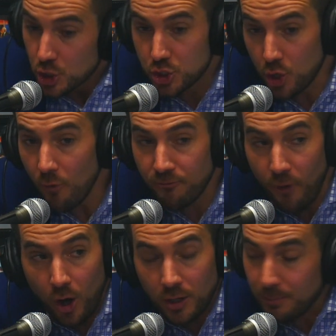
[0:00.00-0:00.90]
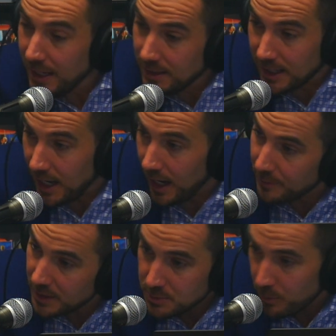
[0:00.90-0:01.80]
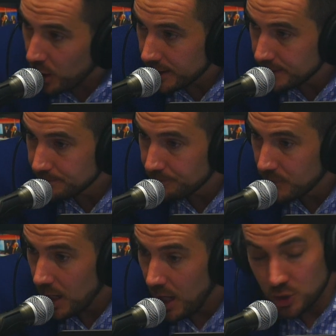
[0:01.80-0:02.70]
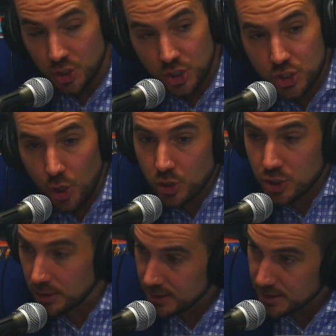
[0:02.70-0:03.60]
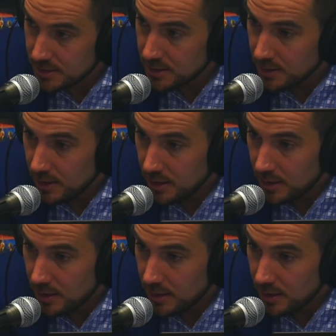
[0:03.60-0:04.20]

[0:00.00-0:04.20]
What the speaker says: so far to being the Communist Party, to socialists,